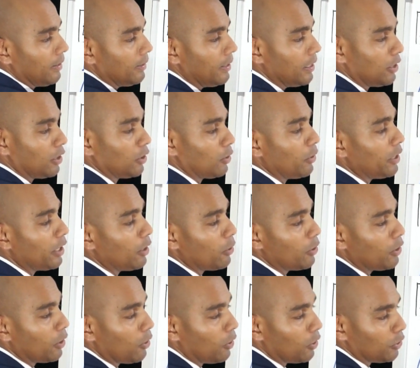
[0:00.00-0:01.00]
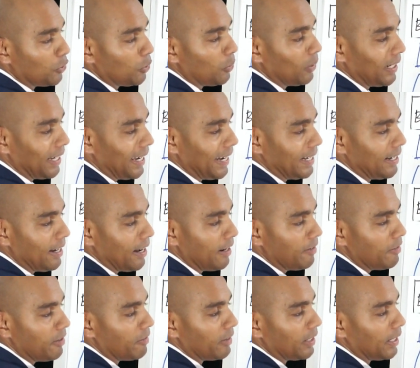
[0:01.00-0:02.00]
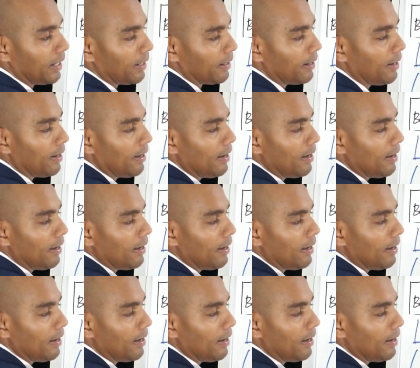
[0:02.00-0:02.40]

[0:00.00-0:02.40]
This is only going to cost you 900 ringgit.